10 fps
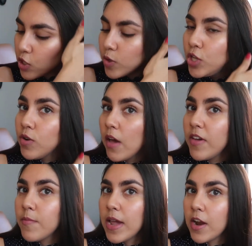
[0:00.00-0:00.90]
So I do have
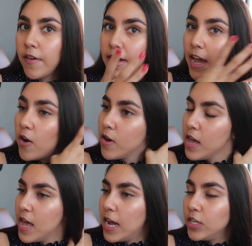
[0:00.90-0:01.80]
it in my hair right now,
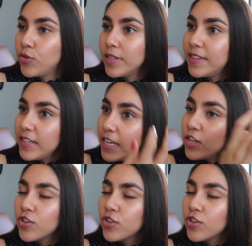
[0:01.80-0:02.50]
and you can see